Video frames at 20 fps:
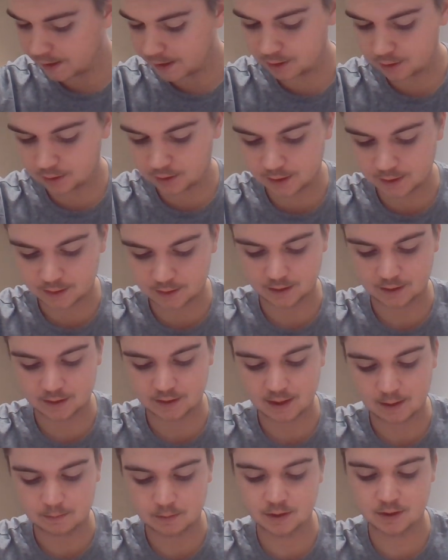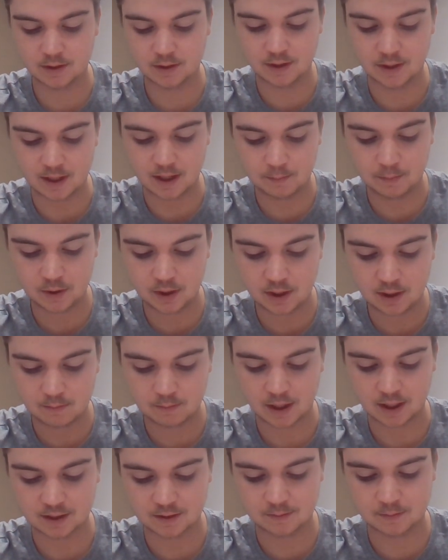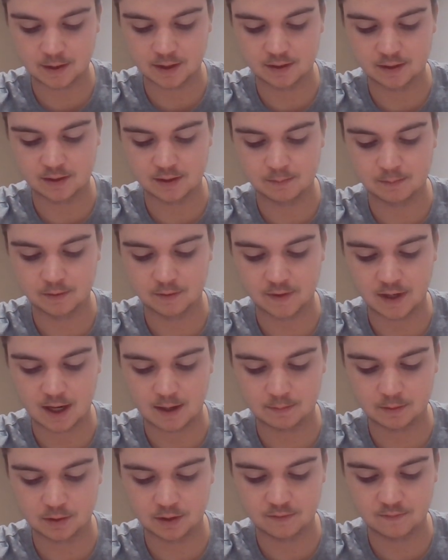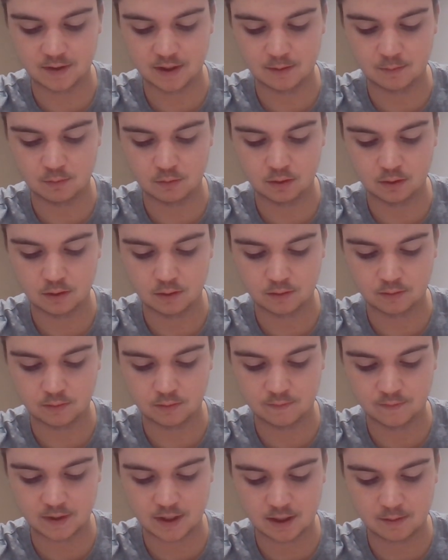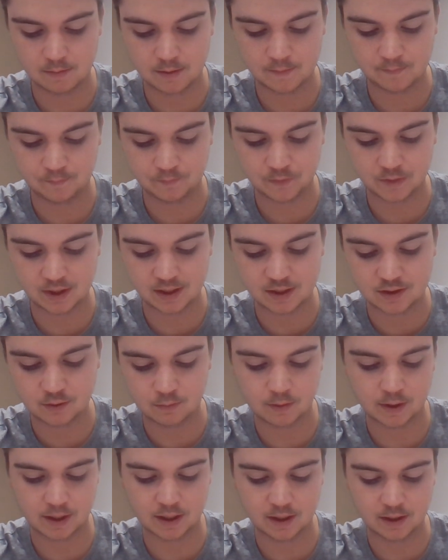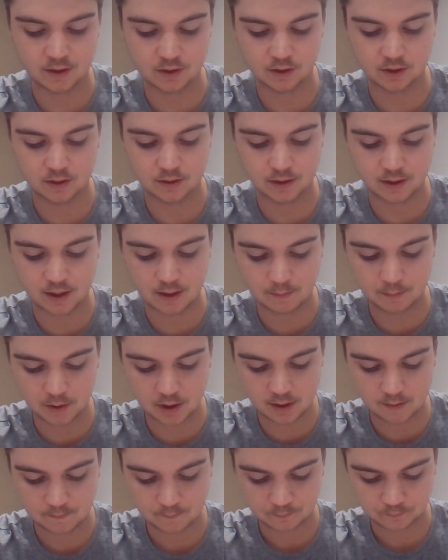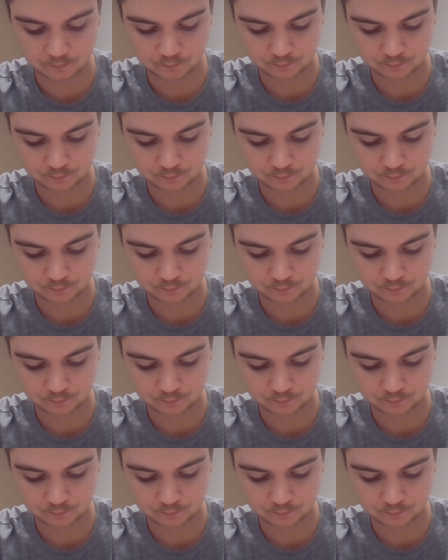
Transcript: increases acceptance of the company, maximizes number of options available in the local environment, and leads to recognition of the company,